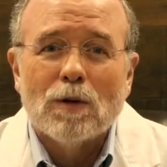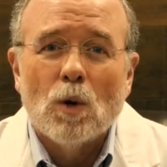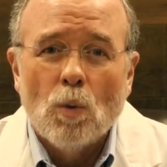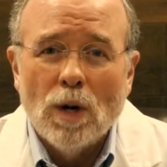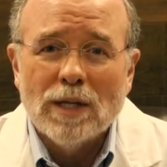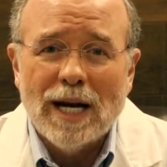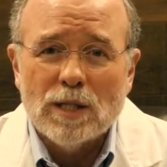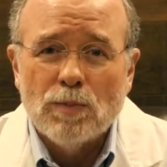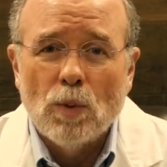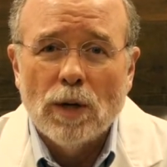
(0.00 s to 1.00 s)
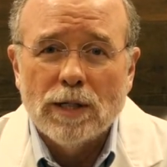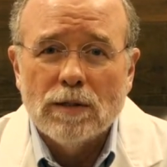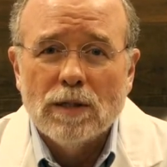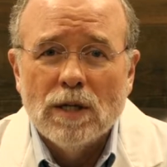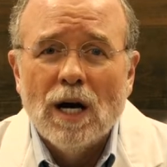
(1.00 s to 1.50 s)
One last point
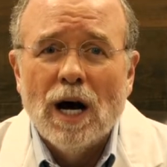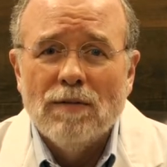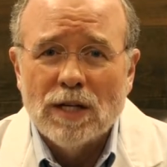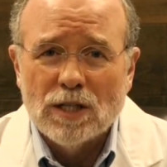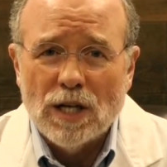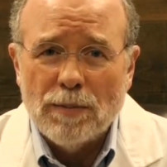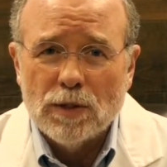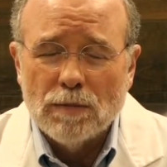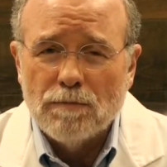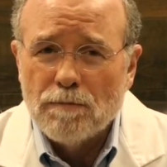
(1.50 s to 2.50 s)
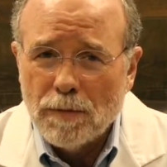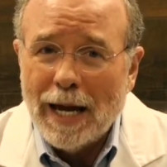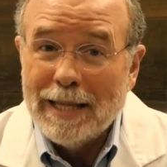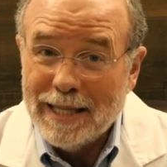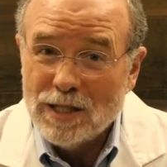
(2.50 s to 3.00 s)
of an exception,
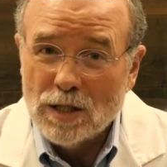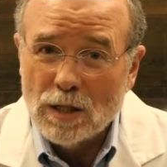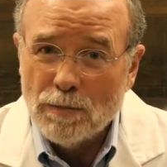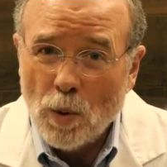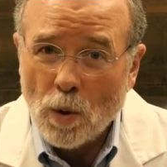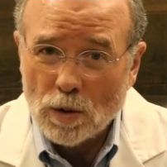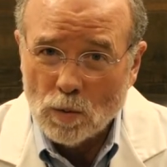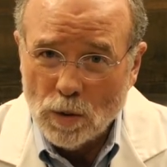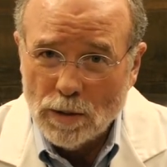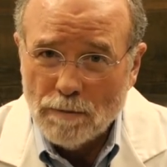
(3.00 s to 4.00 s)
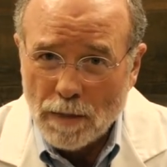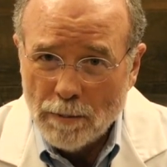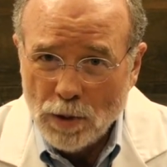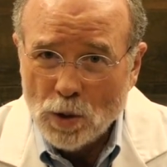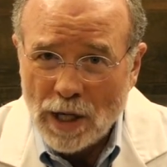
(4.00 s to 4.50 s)
and this is an important one:
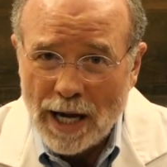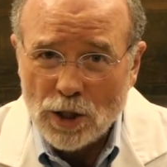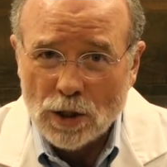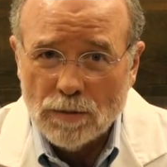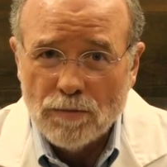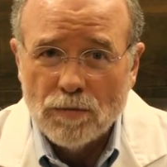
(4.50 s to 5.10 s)
mutation.